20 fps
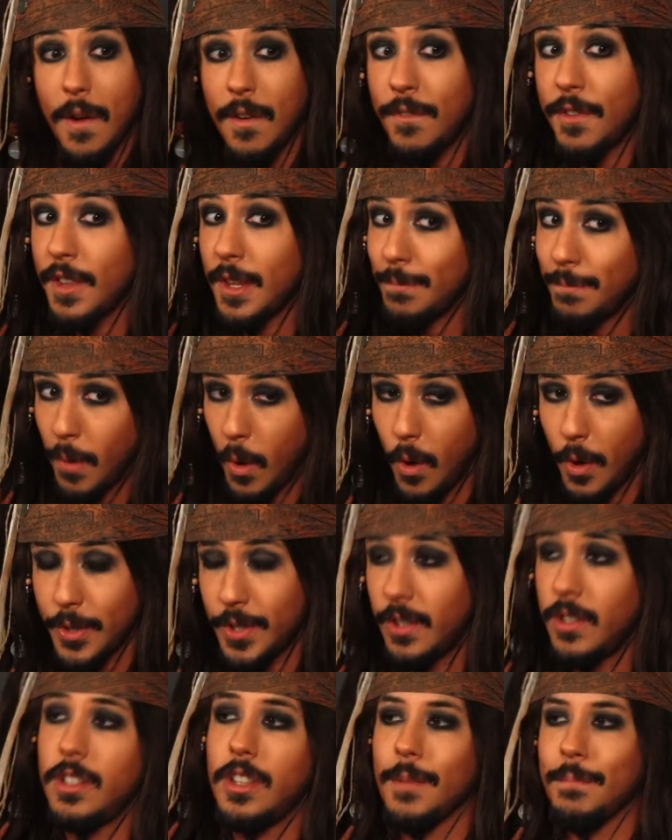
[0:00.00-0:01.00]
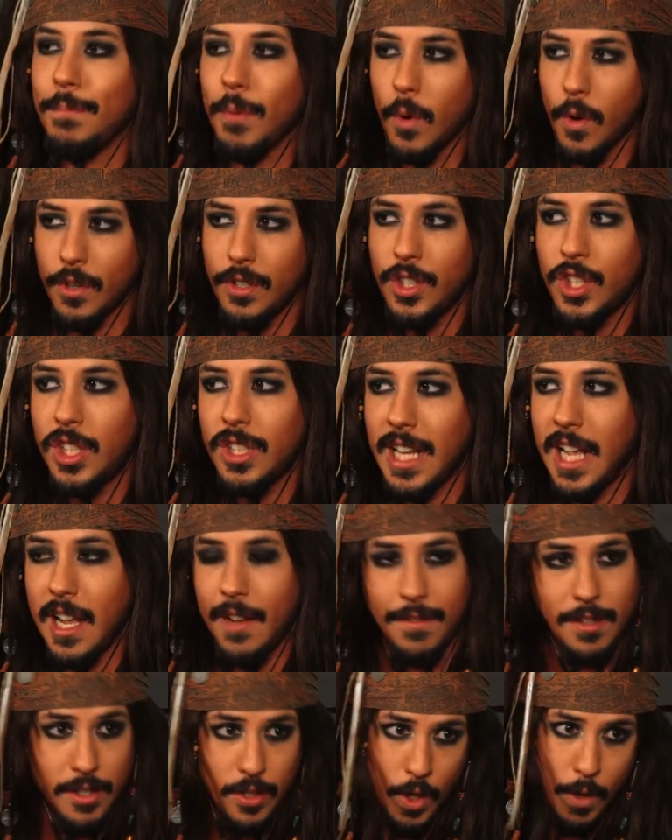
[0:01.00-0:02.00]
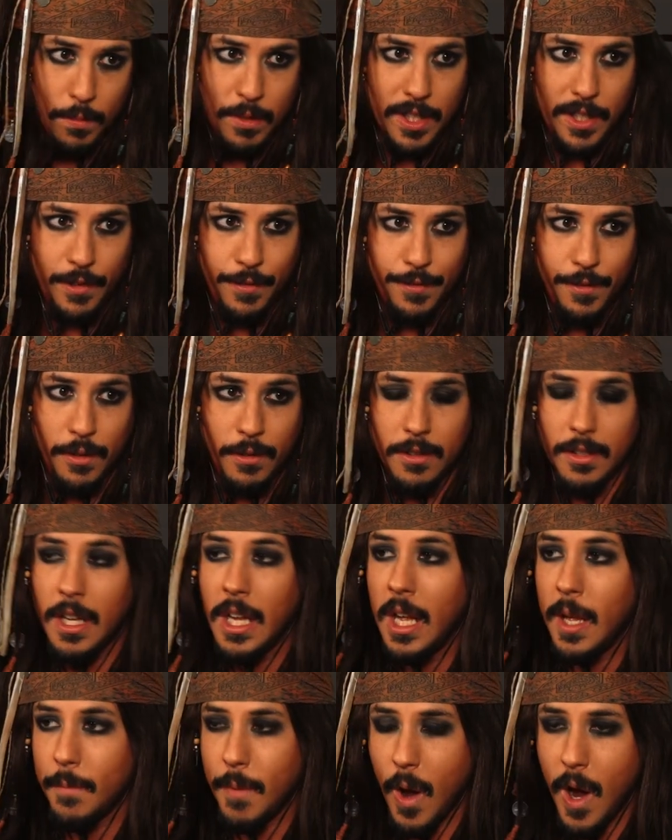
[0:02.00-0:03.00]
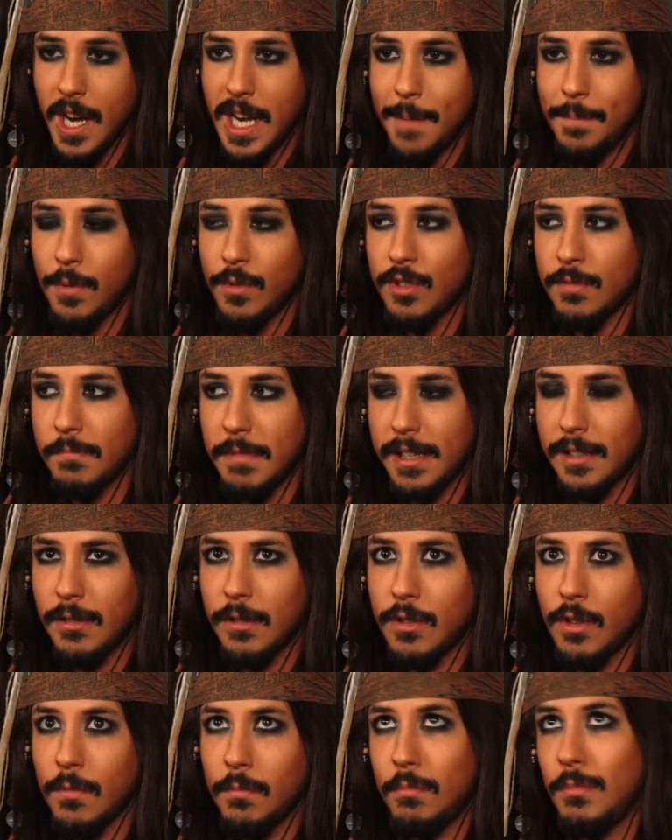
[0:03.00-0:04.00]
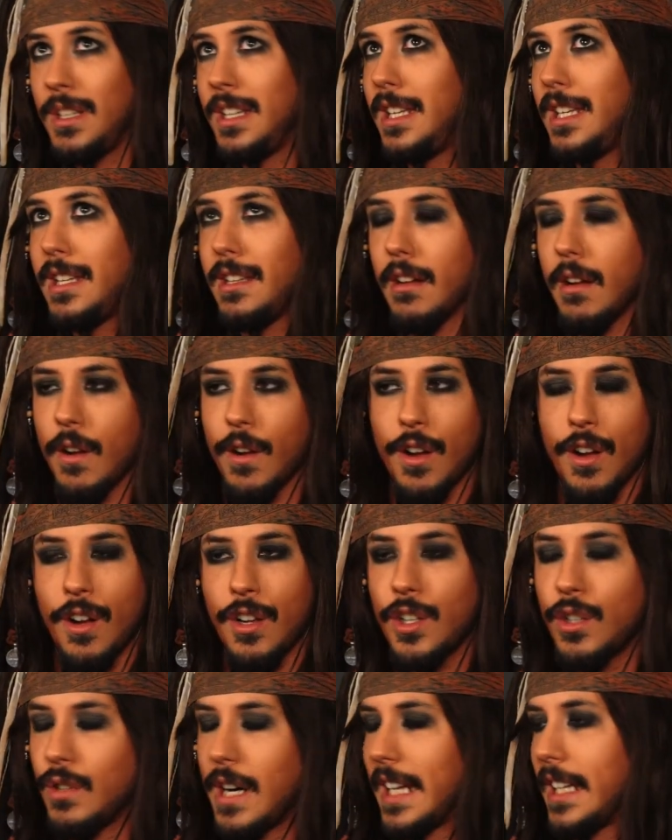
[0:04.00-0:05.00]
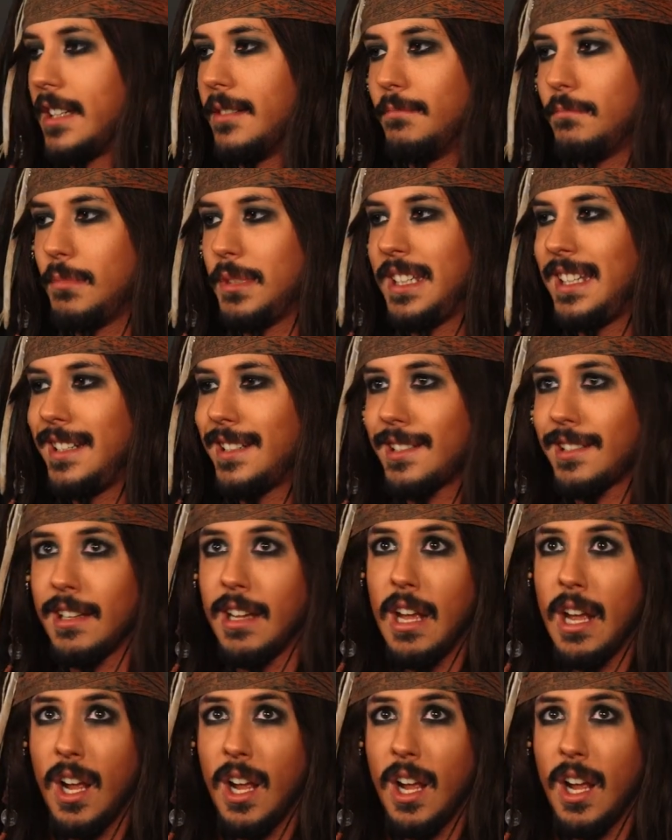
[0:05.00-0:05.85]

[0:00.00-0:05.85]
for the border should have the top tier food. Pineapples, megalodon meat, kraken meat,